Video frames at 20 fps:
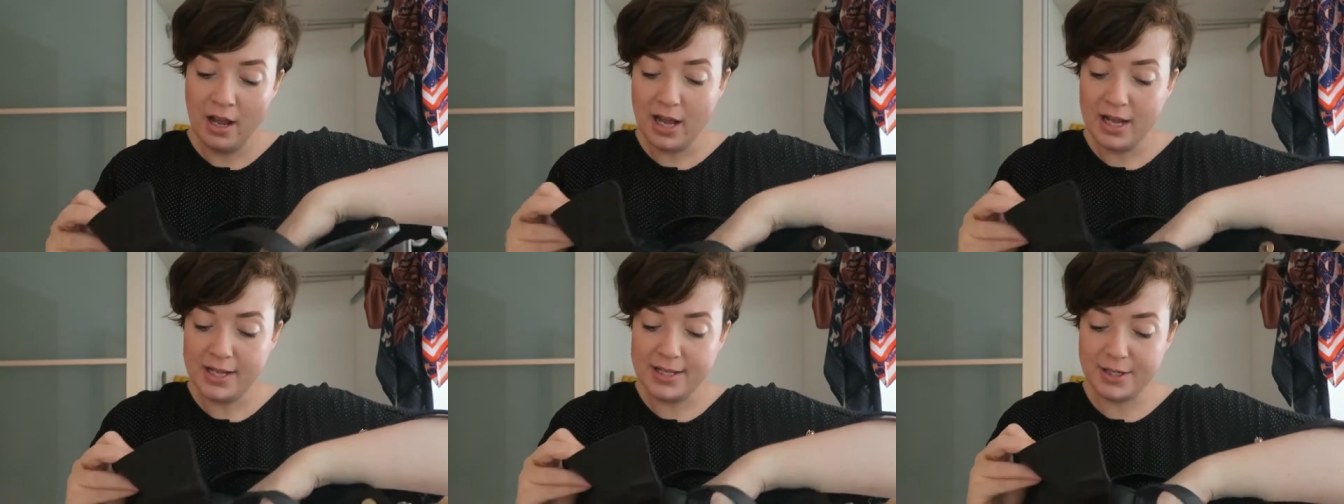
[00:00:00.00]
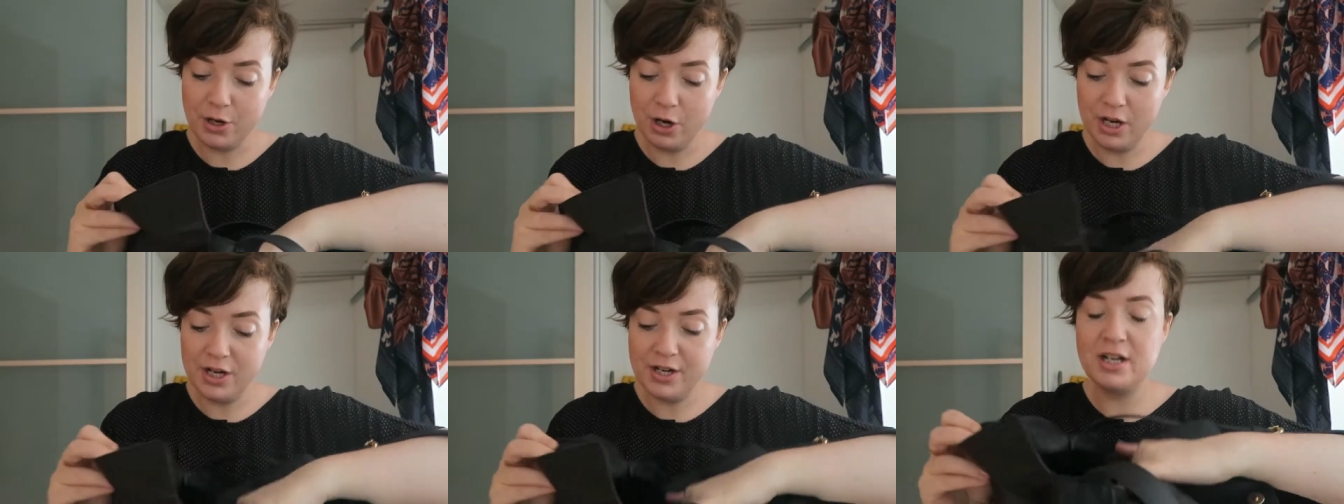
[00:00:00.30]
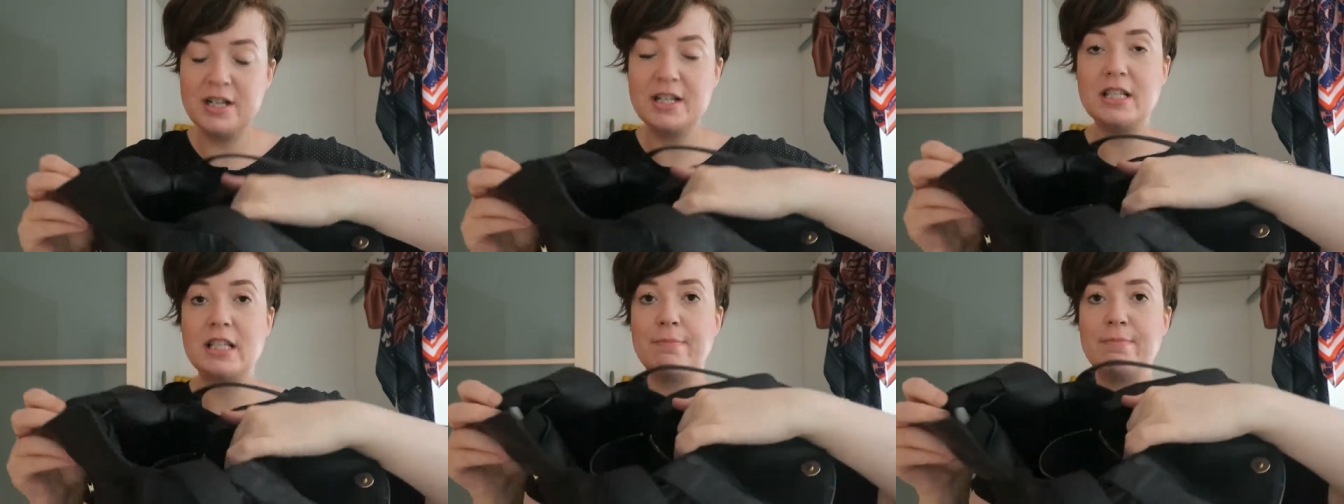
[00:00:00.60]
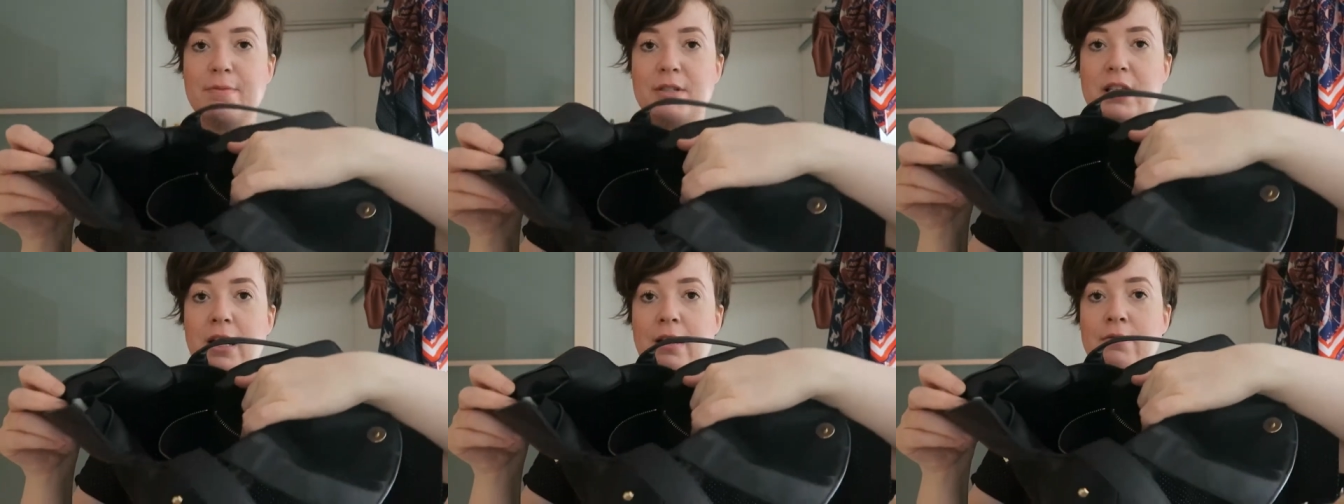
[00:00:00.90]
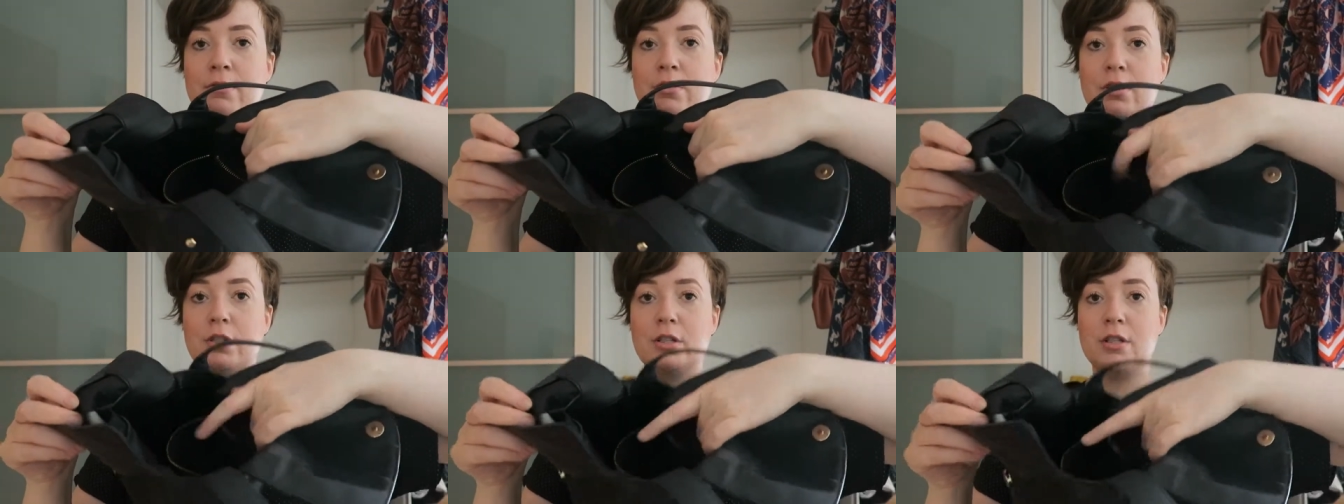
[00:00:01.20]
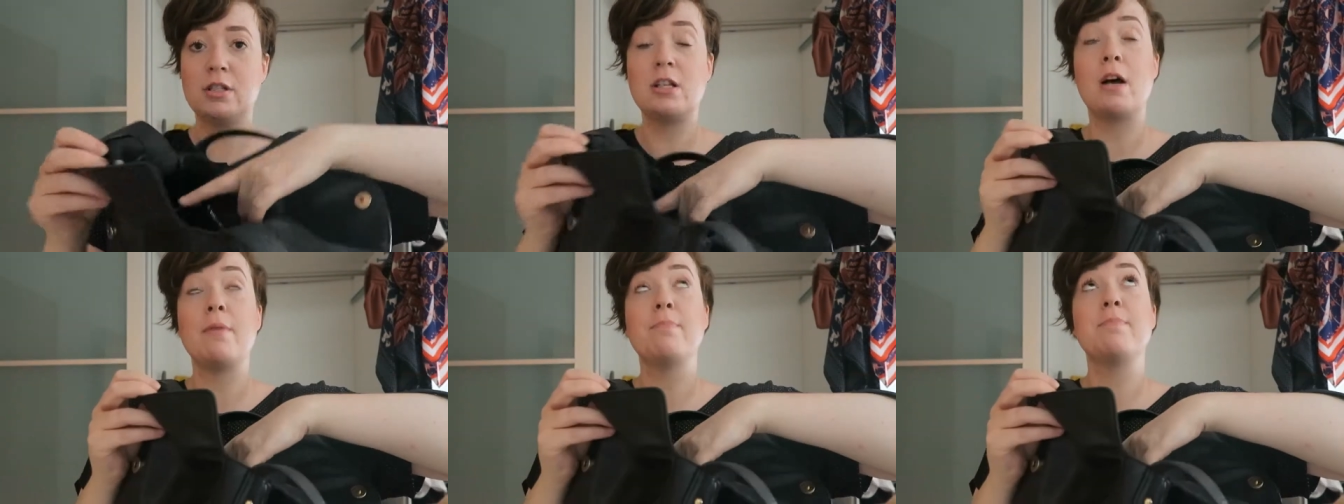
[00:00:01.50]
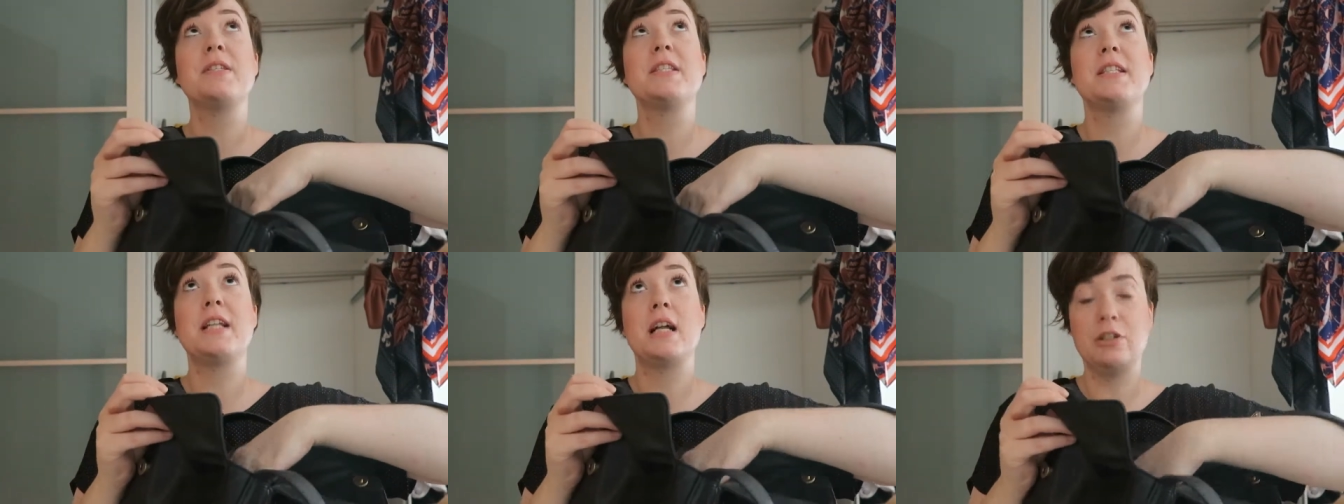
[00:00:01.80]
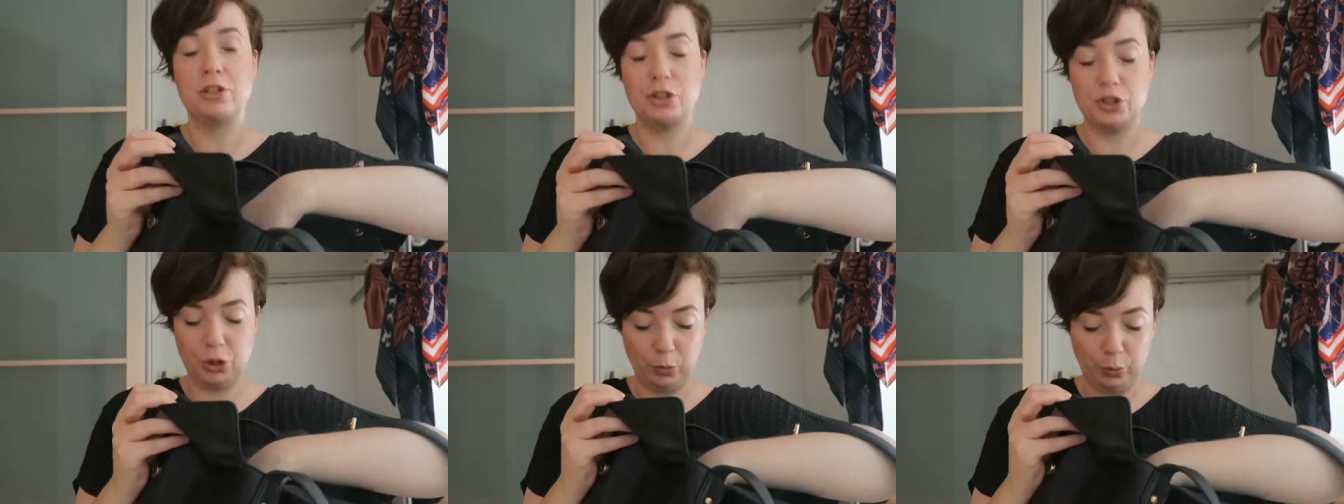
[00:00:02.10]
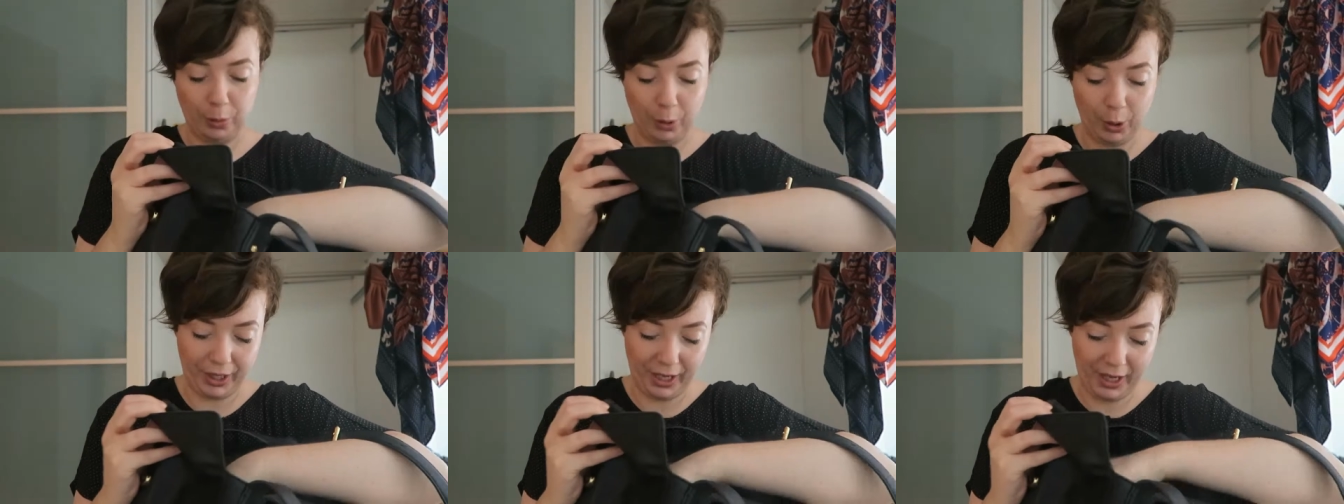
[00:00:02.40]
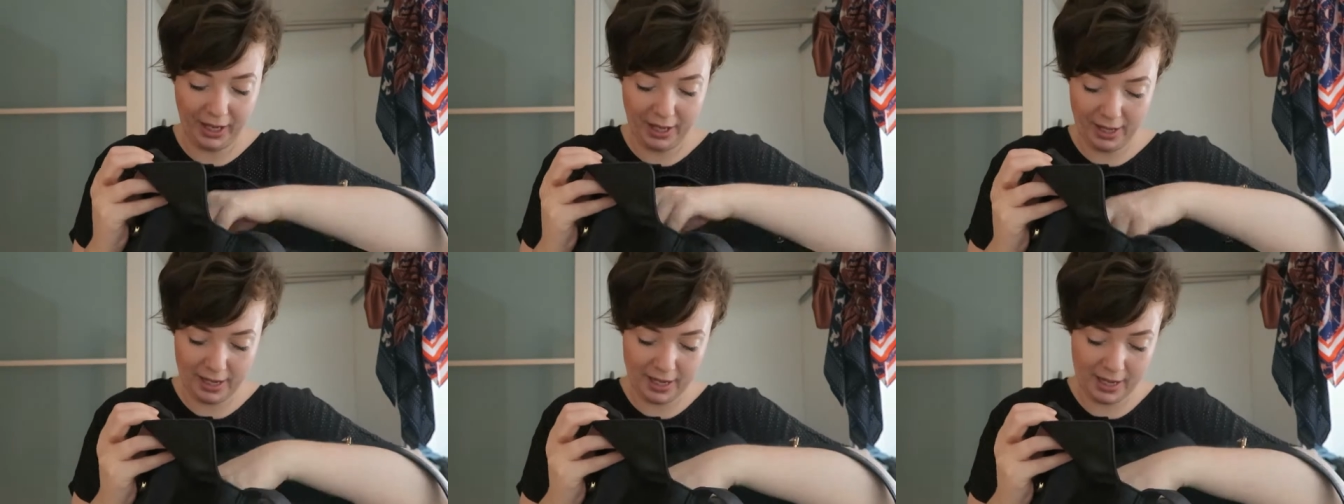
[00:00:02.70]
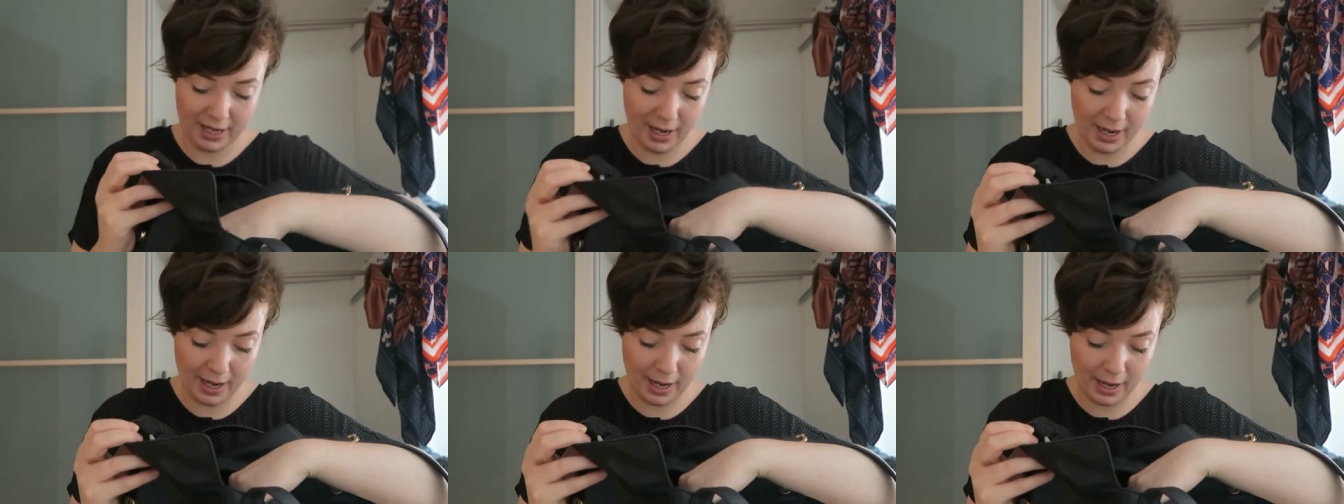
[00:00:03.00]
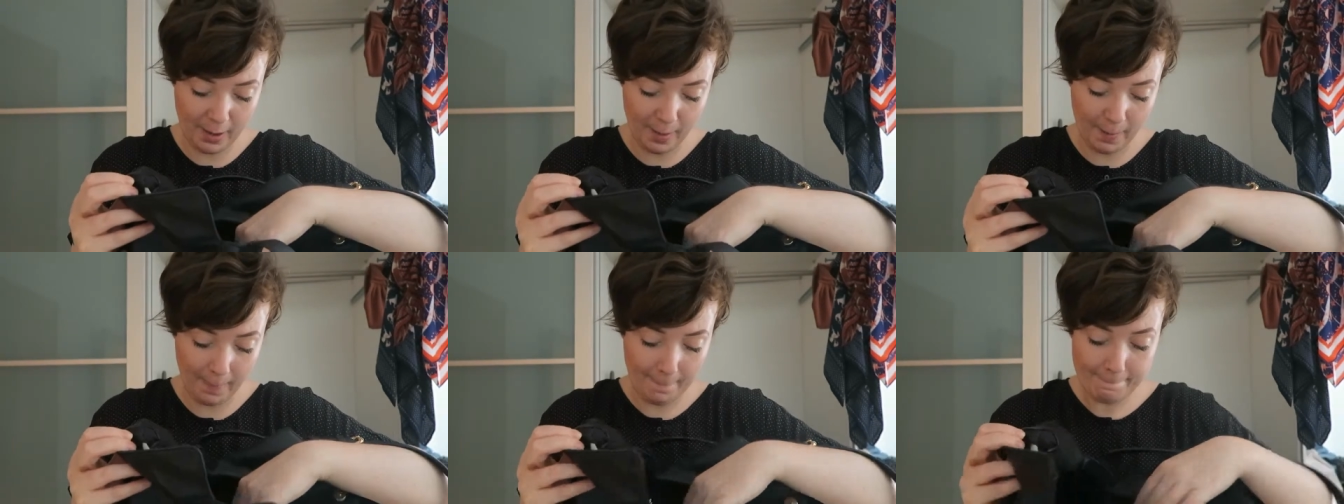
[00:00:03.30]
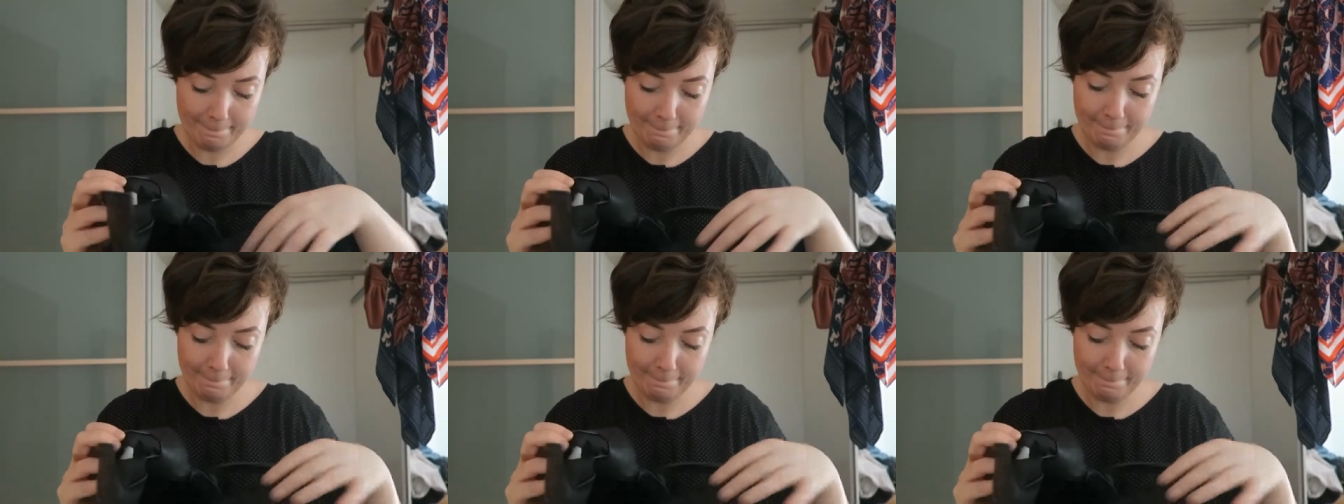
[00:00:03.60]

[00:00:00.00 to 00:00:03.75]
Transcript: It's got a nice substantial pocket here.